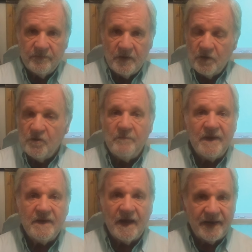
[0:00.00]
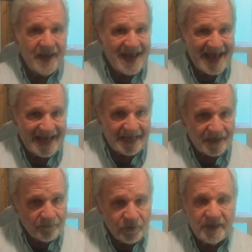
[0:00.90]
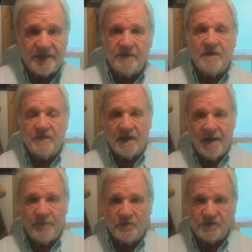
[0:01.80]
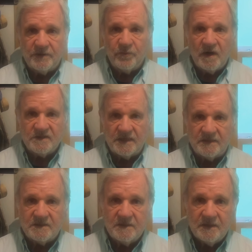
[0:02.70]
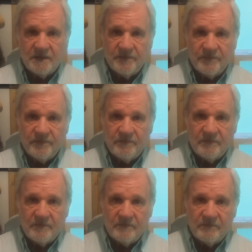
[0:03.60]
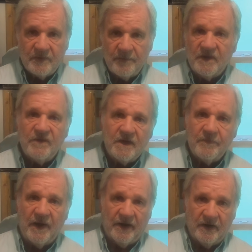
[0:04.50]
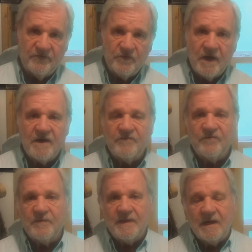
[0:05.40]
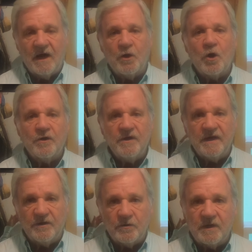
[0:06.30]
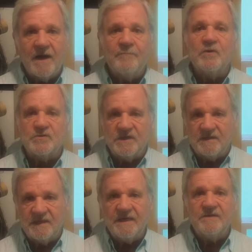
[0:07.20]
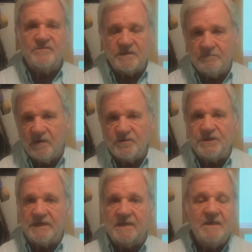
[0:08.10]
you may not complete the composting process. I mean, think about it. If you have a garden and you're composting leaves and mulching